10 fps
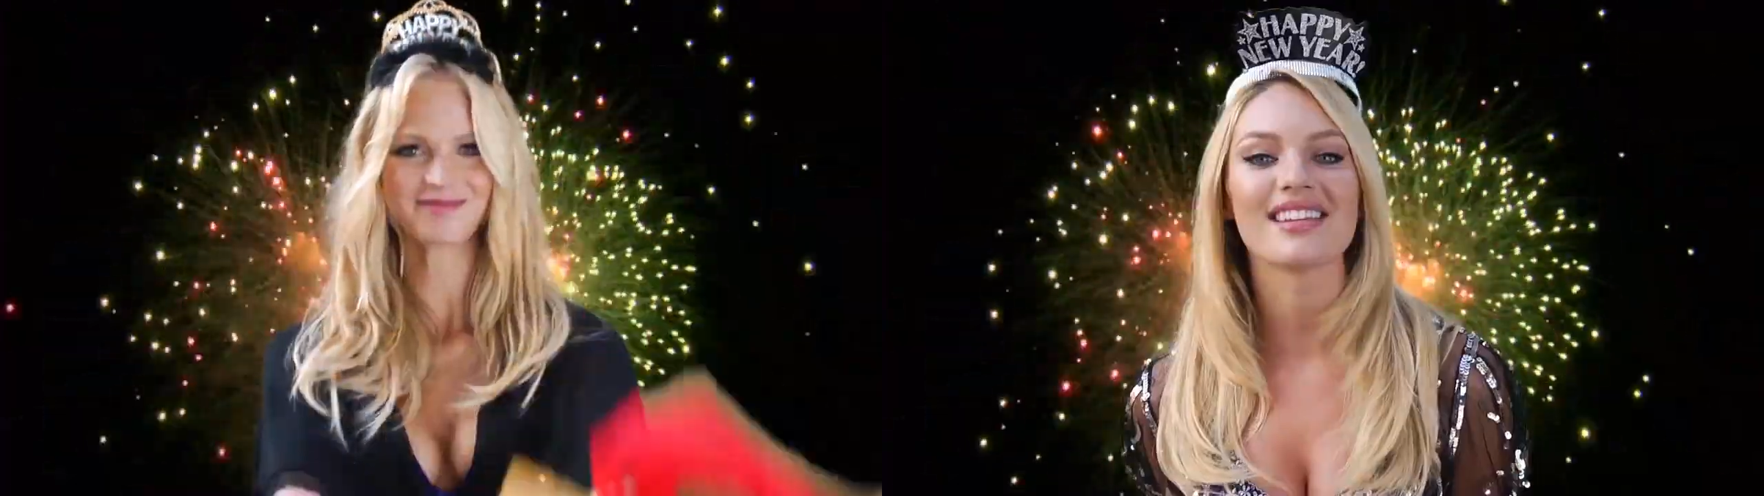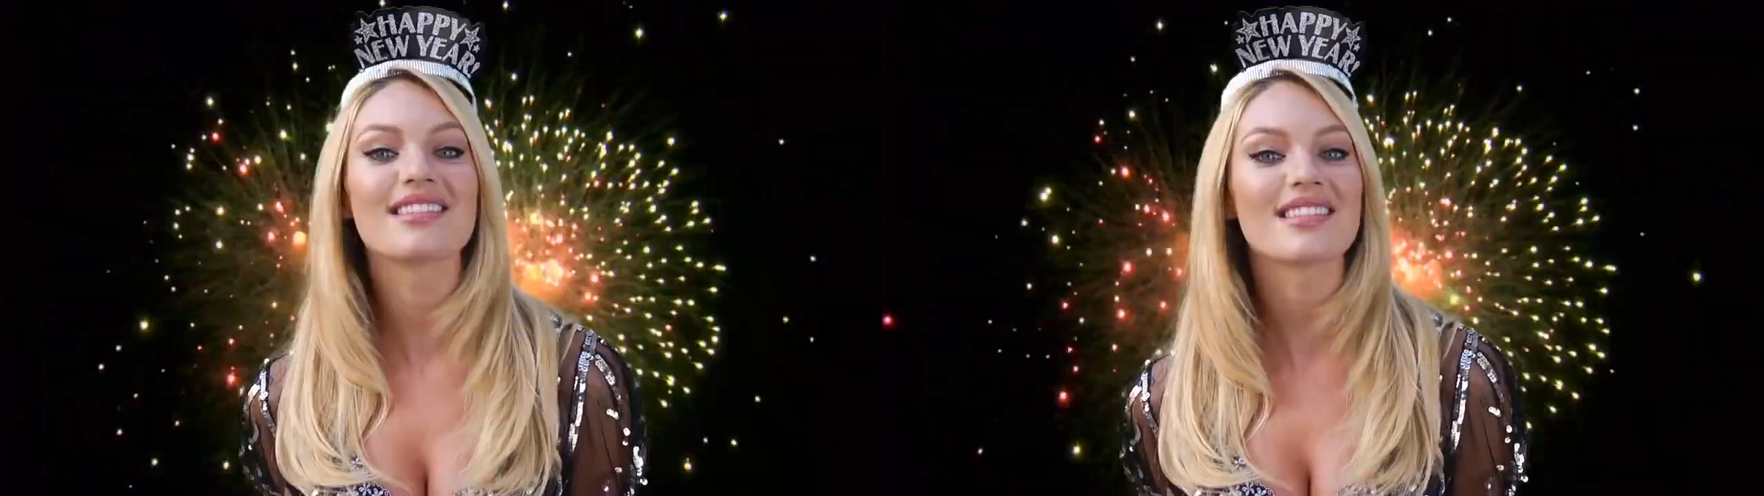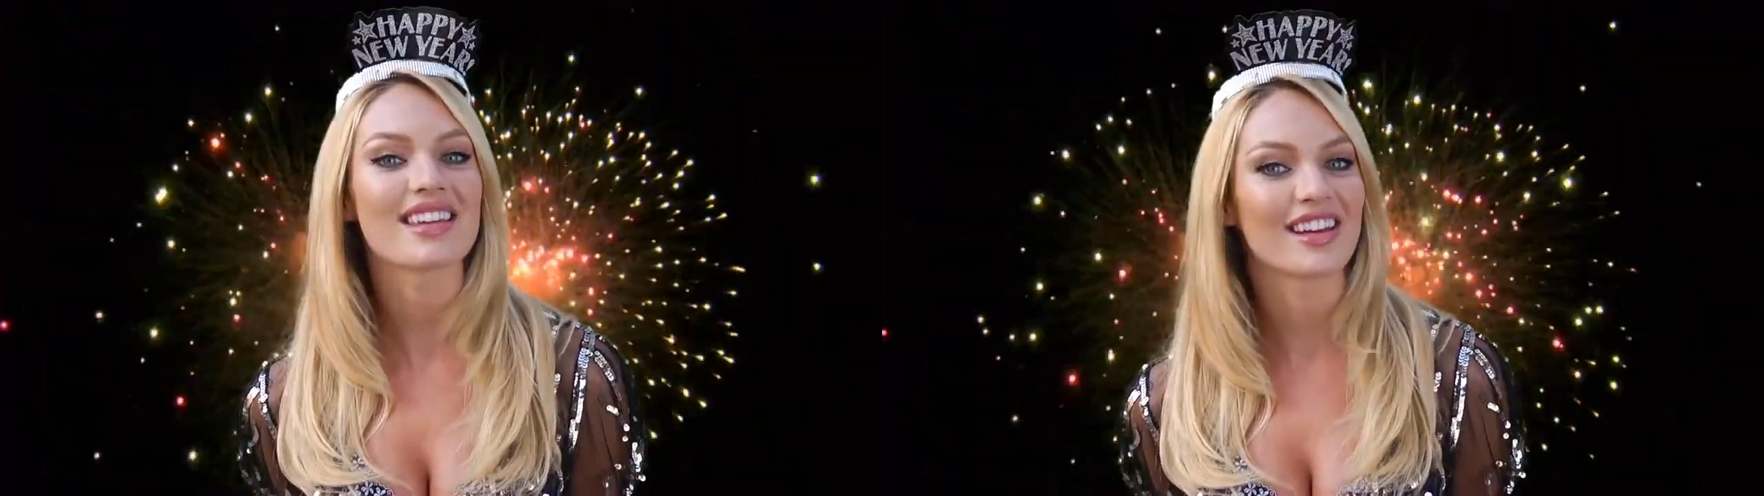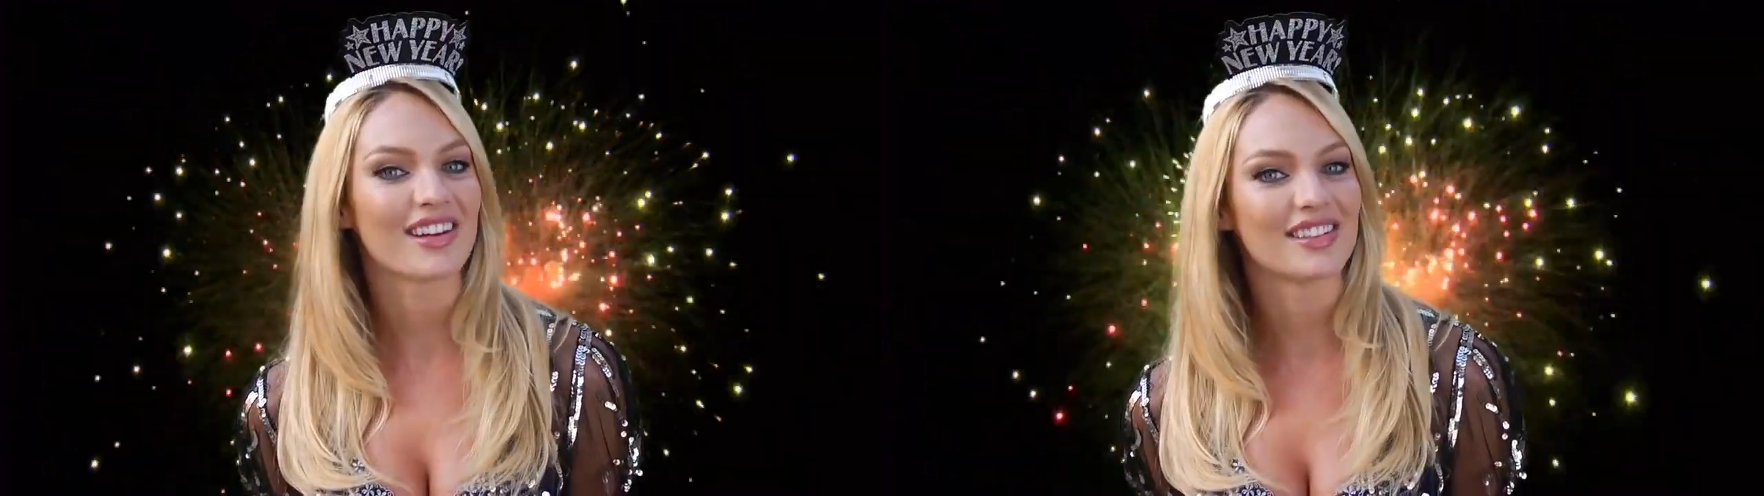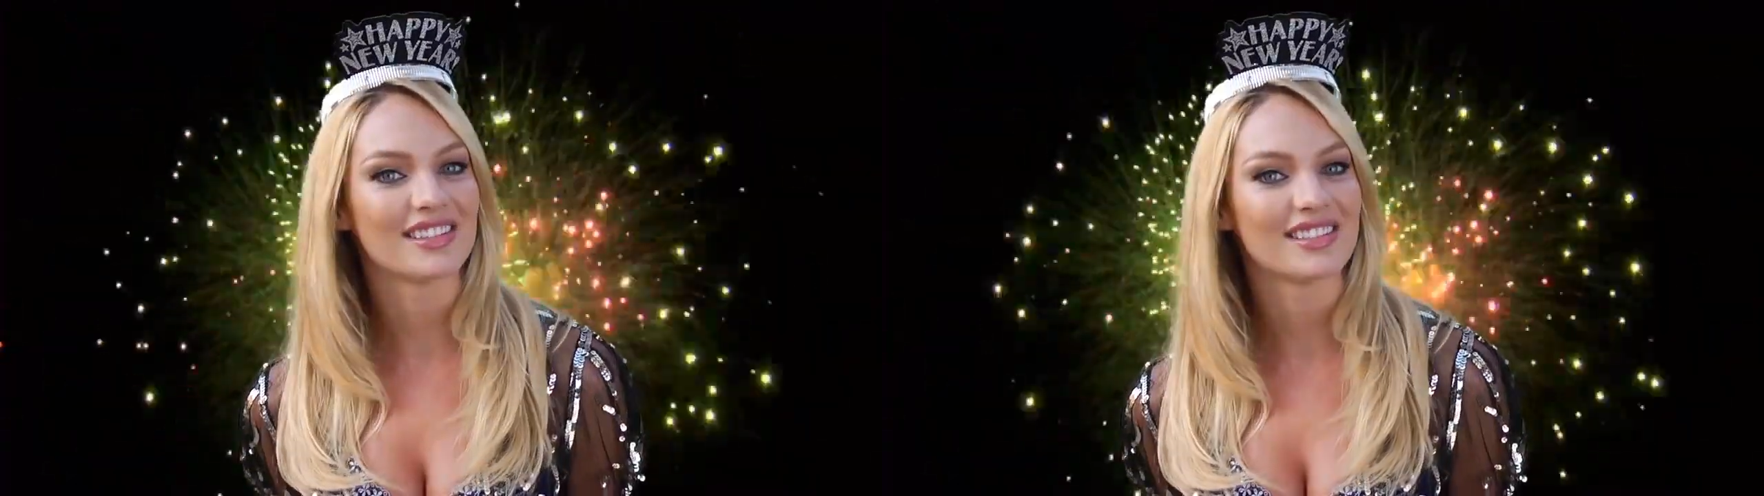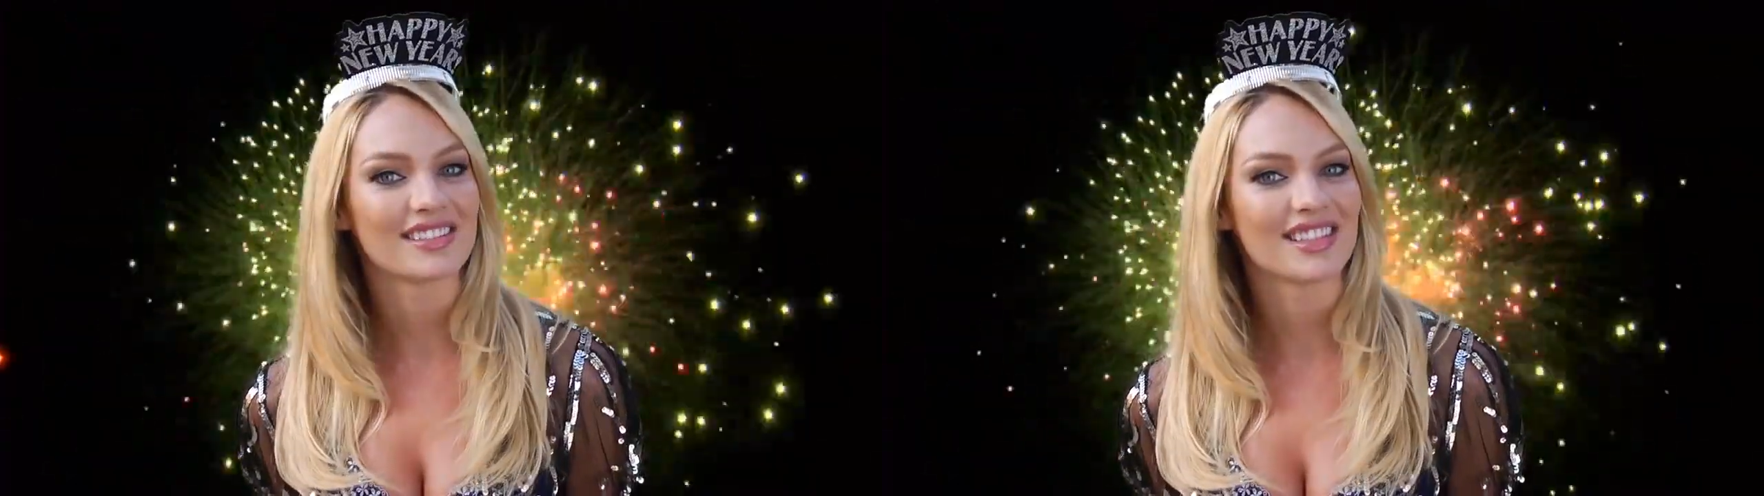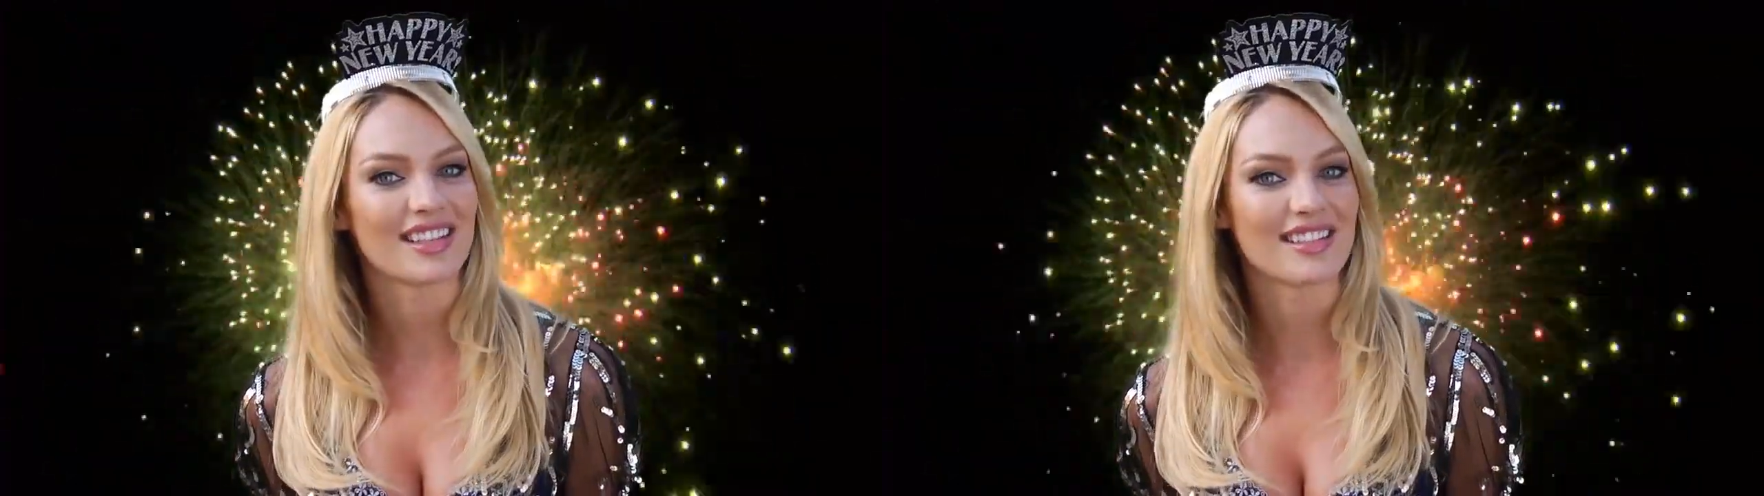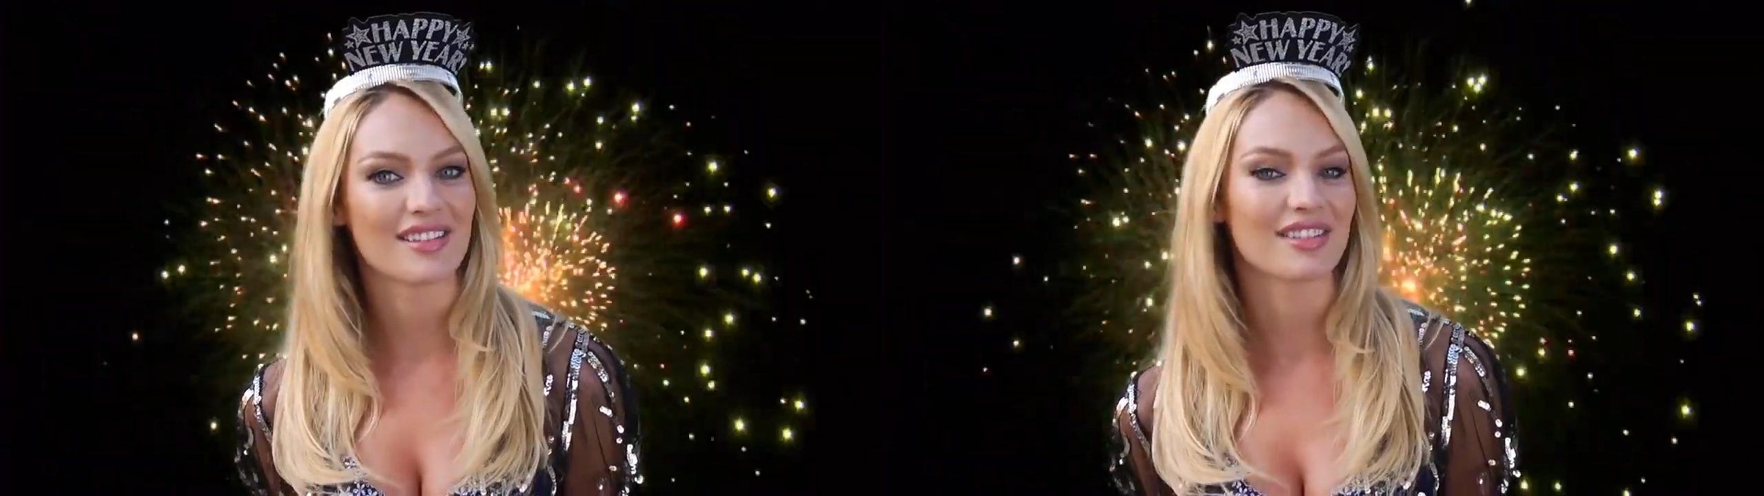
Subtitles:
This year, I